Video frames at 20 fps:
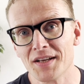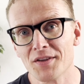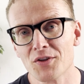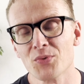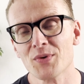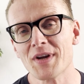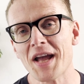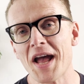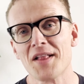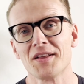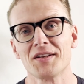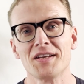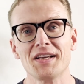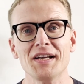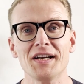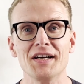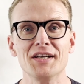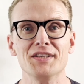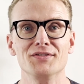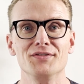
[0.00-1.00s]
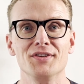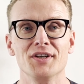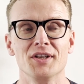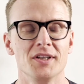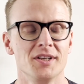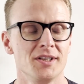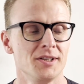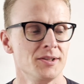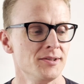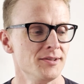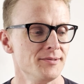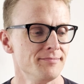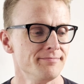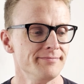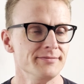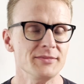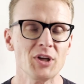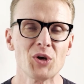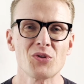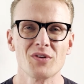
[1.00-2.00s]
The reality of
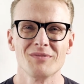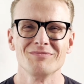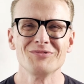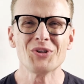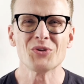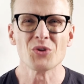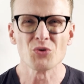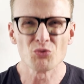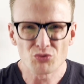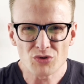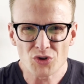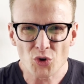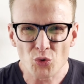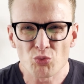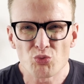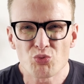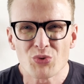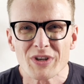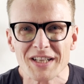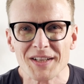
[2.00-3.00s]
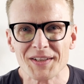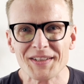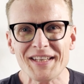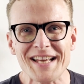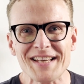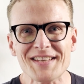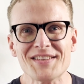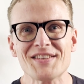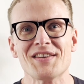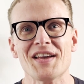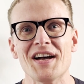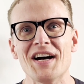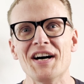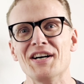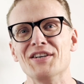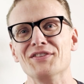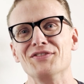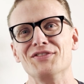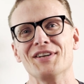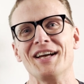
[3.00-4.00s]
the realness
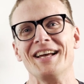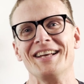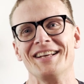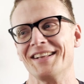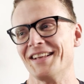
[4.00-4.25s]
of